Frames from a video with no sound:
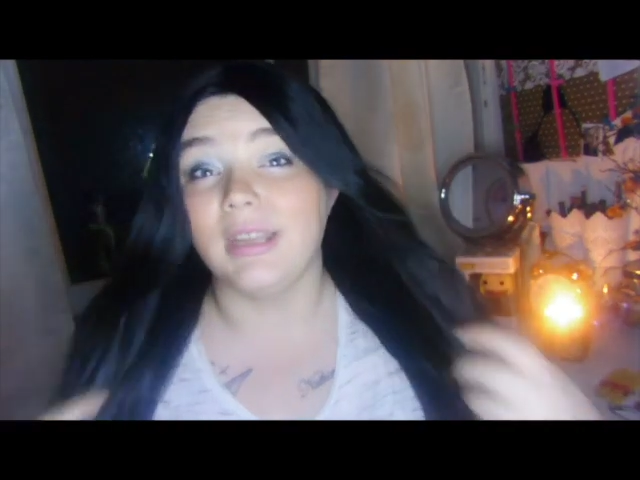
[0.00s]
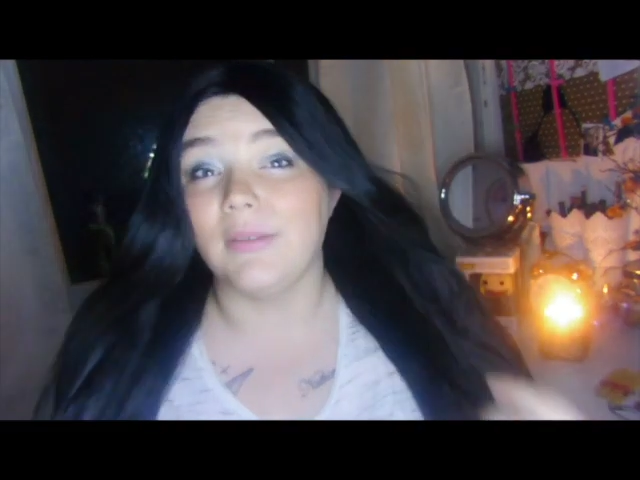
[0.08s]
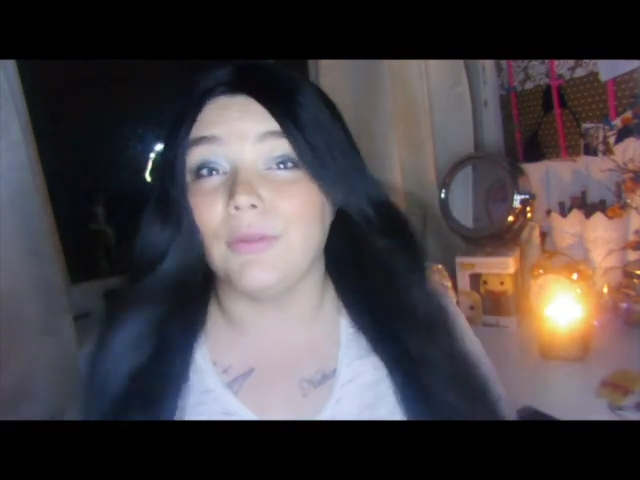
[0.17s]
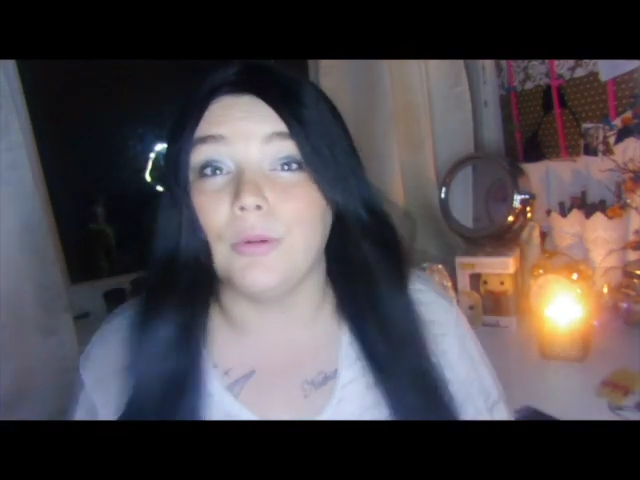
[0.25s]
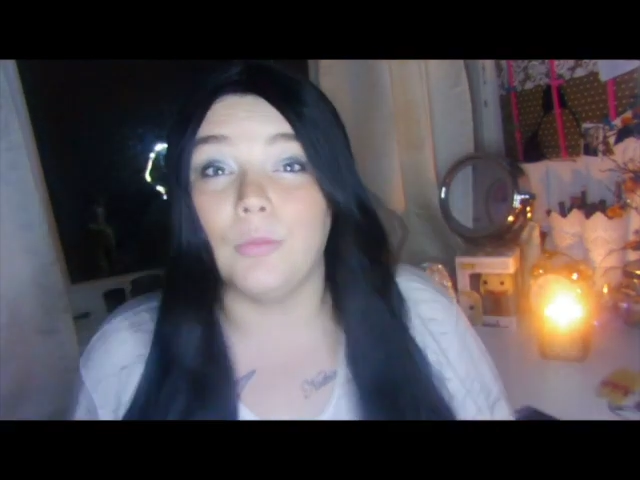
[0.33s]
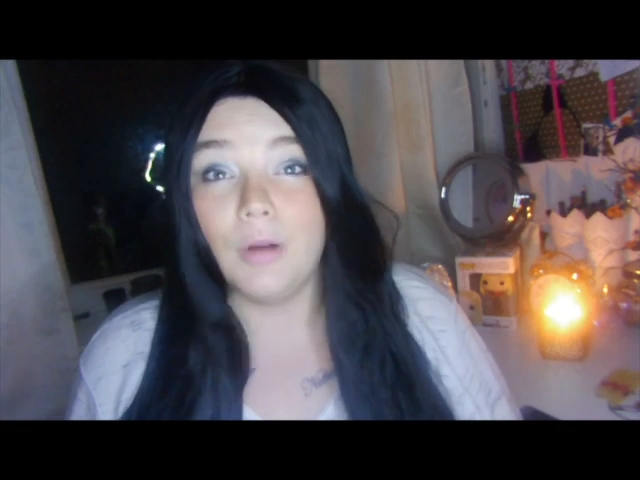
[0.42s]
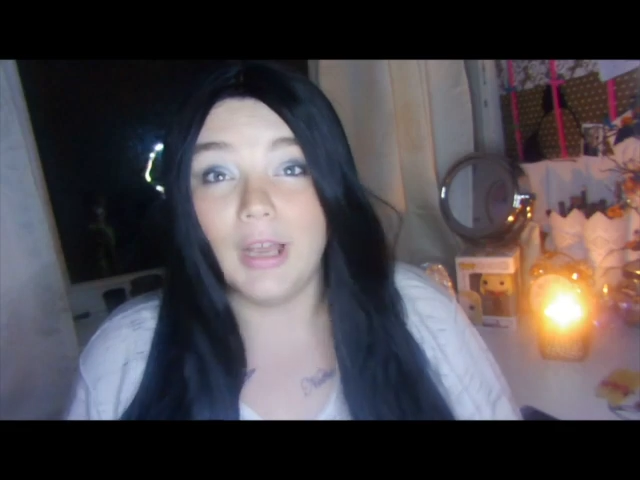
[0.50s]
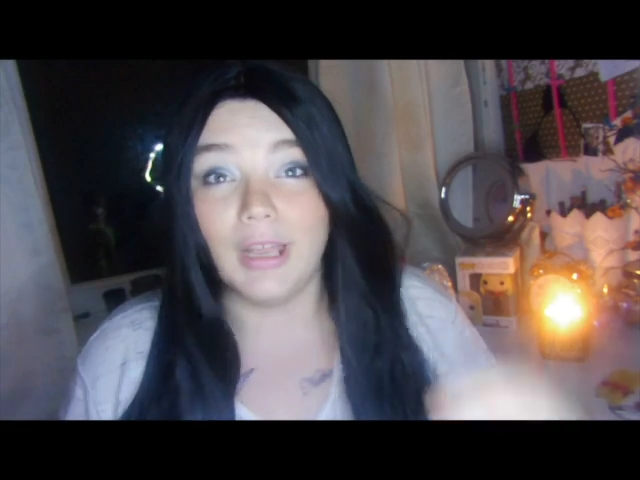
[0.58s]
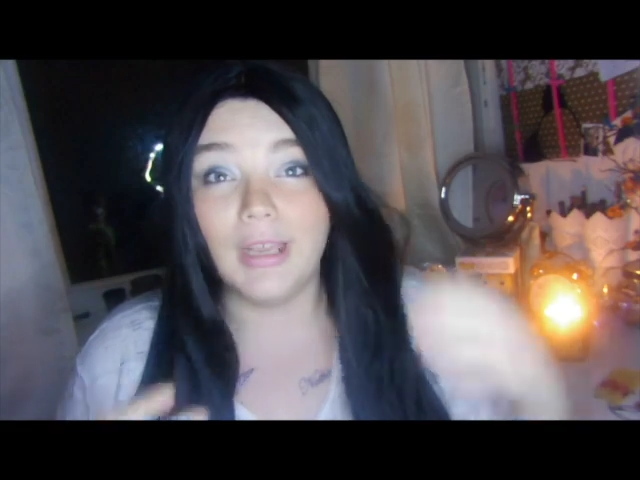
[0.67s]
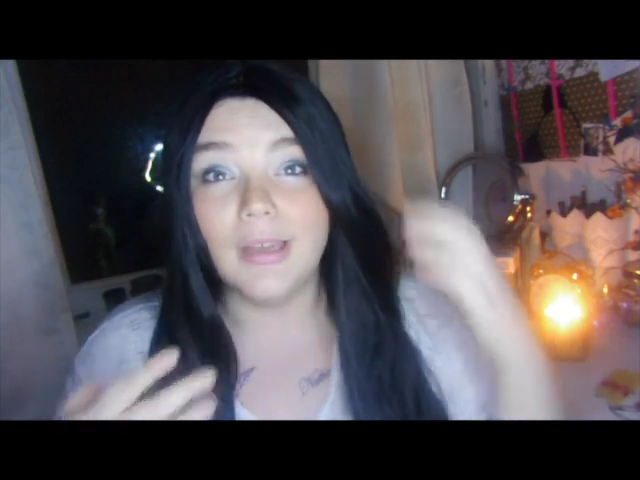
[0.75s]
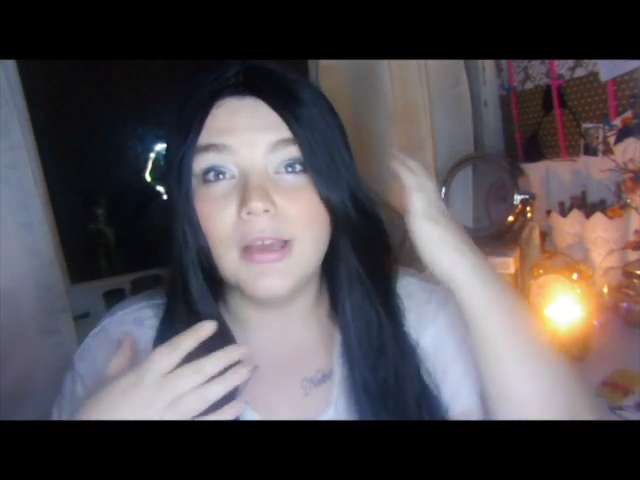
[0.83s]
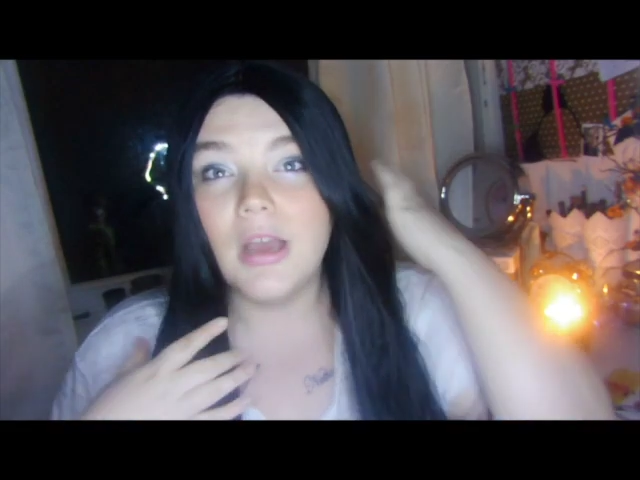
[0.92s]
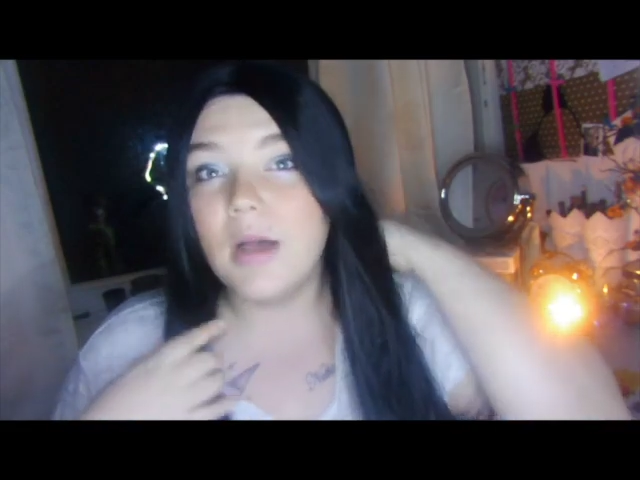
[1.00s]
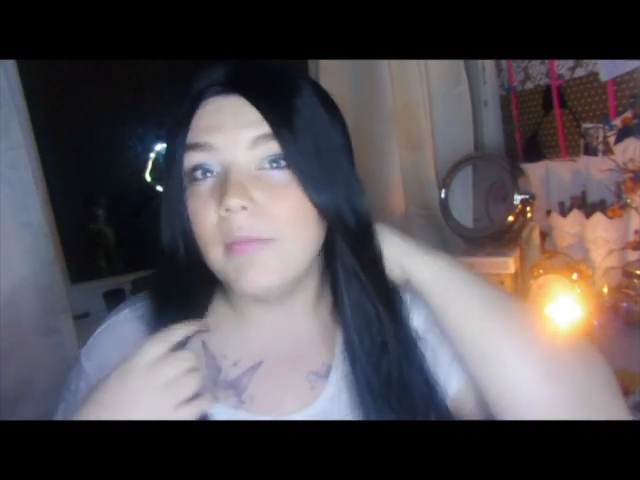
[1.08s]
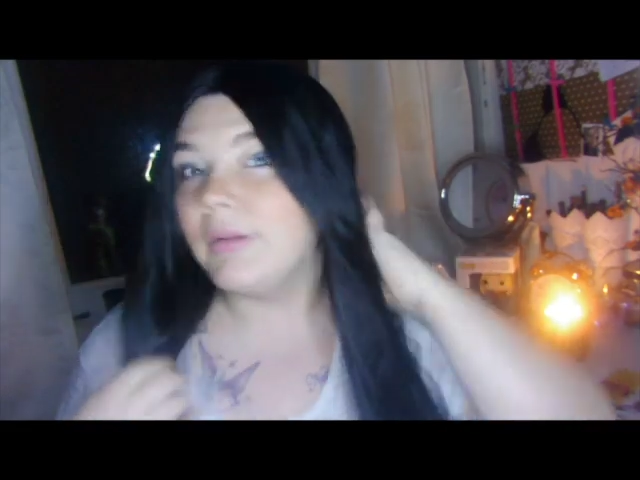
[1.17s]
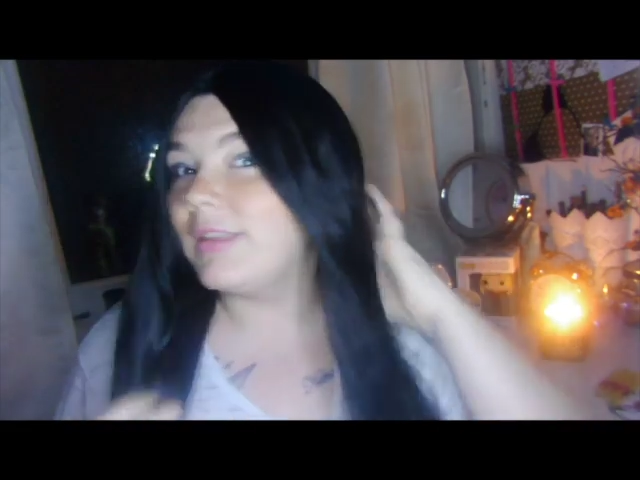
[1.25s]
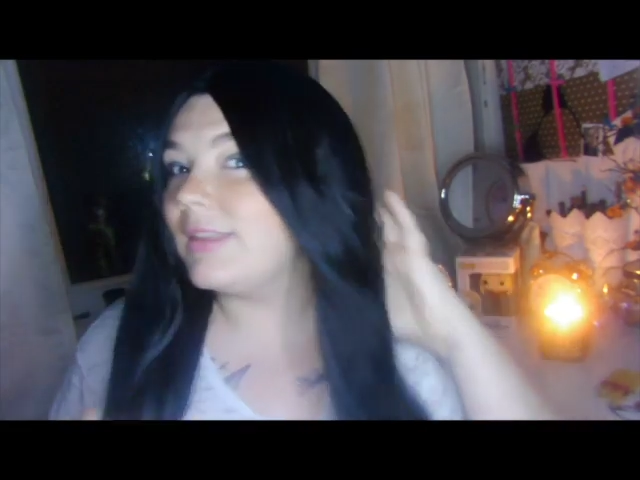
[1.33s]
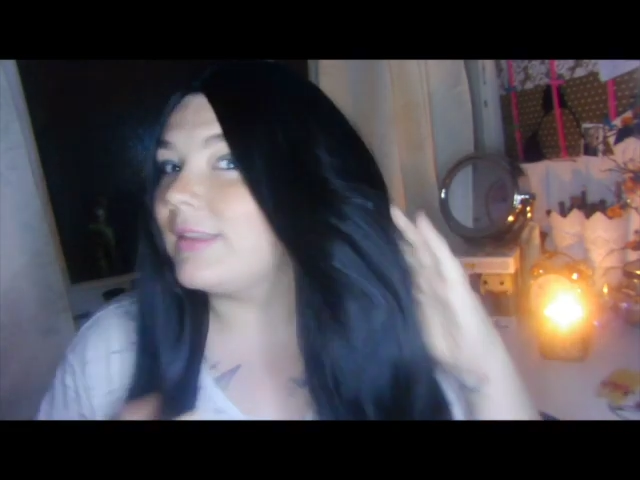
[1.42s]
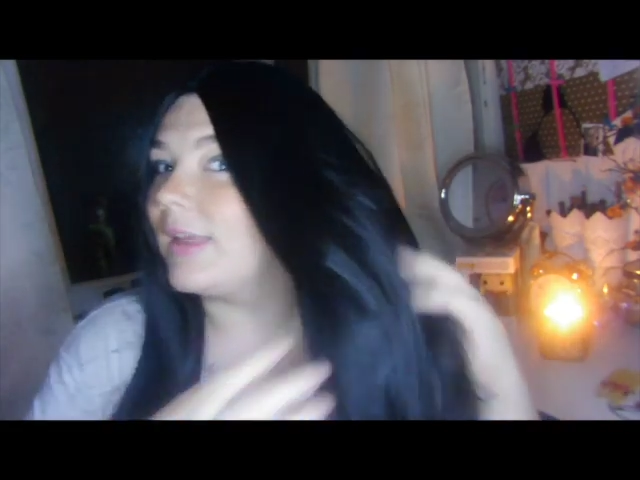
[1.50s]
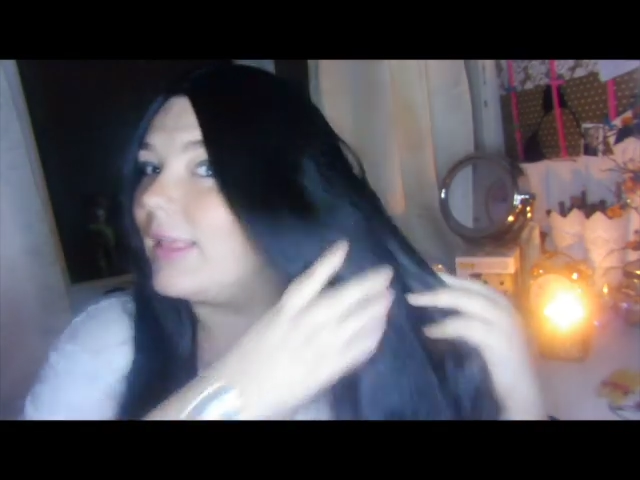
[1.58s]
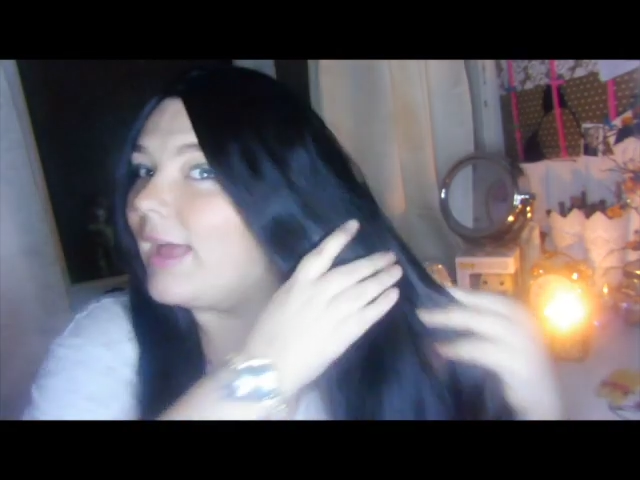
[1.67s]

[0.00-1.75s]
different way, but still